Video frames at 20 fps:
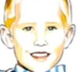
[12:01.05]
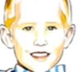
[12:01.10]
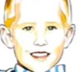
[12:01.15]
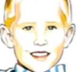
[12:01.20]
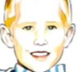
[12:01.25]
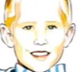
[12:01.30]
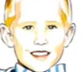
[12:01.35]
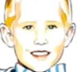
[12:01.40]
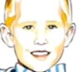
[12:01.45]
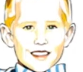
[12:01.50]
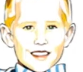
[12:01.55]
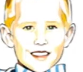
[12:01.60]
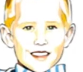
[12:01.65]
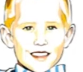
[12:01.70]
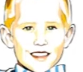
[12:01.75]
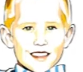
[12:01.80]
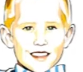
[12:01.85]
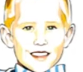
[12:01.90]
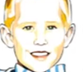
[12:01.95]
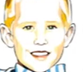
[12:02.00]

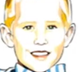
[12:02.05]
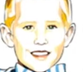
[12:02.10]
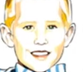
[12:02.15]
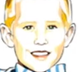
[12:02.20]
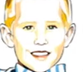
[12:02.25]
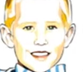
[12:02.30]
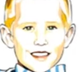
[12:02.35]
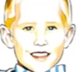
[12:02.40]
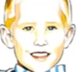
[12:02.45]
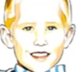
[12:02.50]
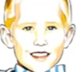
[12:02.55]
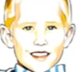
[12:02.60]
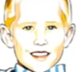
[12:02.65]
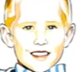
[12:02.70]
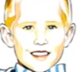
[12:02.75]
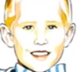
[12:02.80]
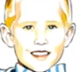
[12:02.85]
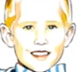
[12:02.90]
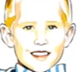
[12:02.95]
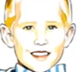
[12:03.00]

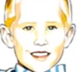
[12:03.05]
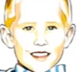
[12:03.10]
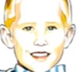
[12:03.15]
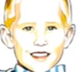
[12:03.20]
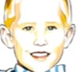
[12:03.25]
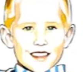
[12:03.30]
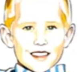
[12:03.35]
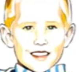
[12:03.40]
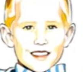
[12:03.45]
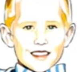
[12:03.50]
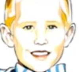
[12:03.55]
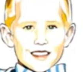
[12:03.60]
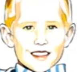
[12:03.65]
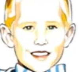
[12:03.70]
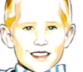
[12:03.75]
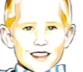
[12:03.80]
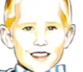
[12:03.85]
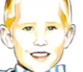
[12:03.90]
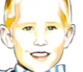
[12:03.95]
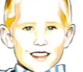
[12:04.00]

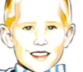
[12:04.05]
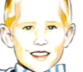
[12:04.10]
The person shown says nothing.